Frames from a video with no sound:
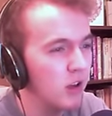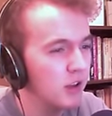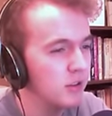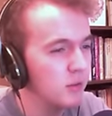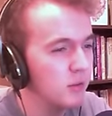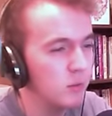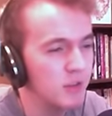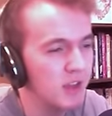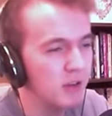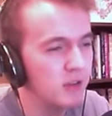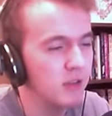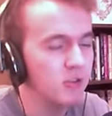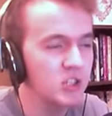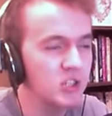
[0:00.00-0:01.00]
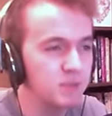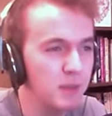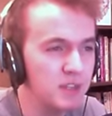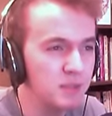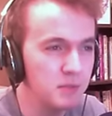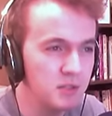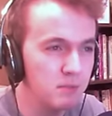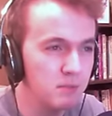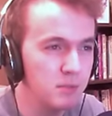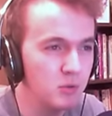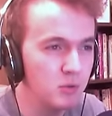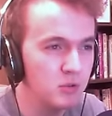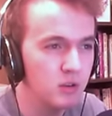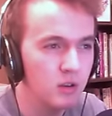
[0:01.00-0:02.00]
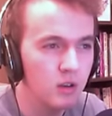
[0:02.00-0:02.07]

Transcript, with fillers: I don't know what the hell they're expecting me to build.